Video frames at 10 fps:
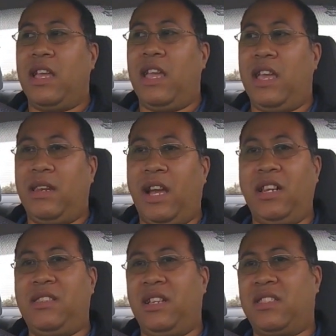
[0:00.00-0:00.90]
And I
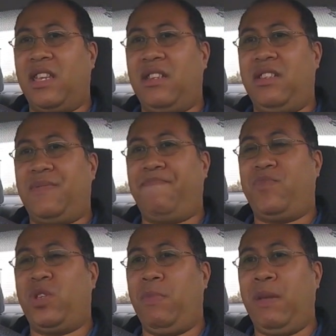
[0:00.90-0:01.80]
just think it's kind of just,
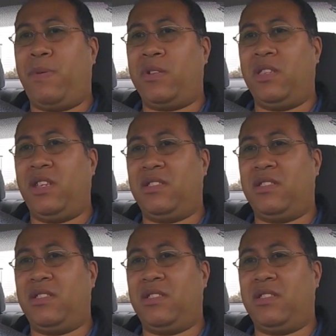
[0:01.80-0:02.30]
to me personally,